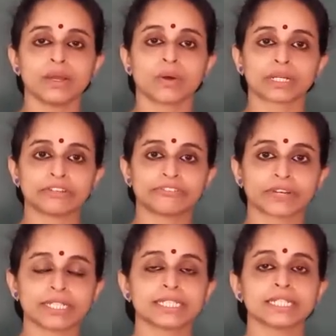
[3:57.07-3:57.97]
or
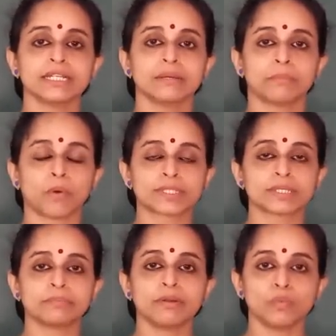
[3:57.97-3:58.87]
different
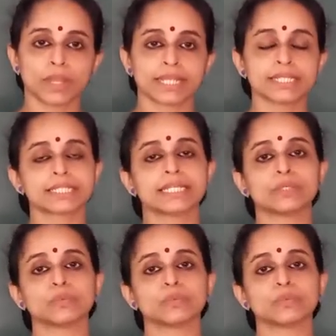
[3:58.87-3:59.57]
possible ways in